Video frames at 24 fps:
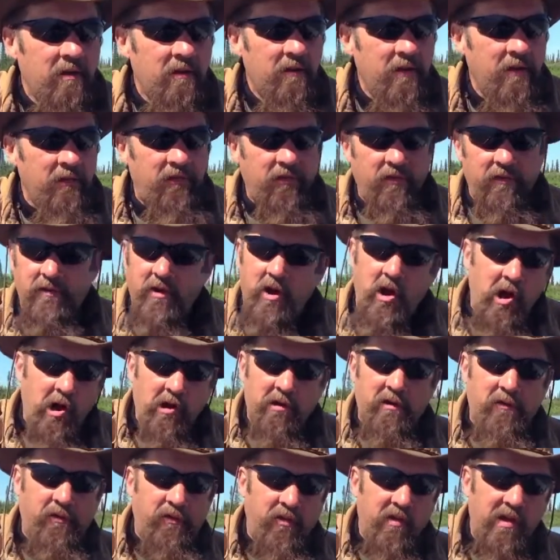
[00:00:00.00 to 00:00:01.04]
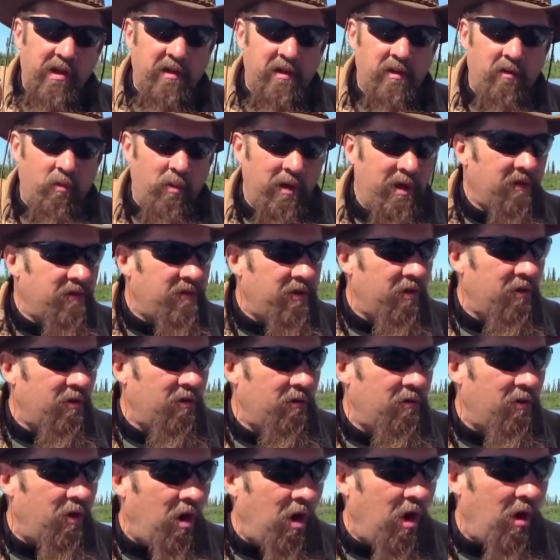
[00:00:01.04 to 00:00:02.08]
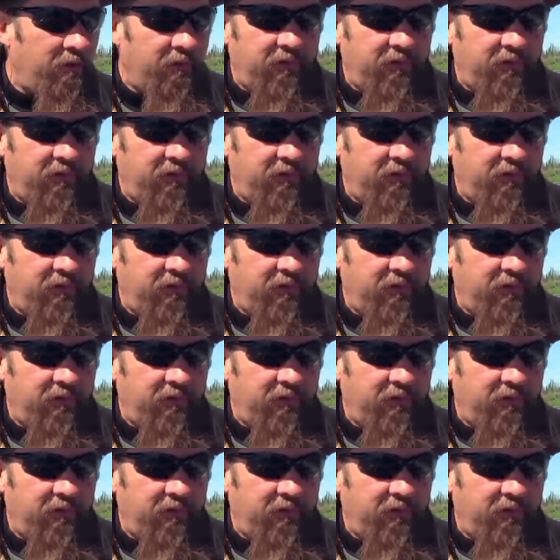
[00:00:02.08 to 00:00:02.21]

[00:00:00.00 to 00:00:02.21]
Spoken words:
this is the hardest thing that we do all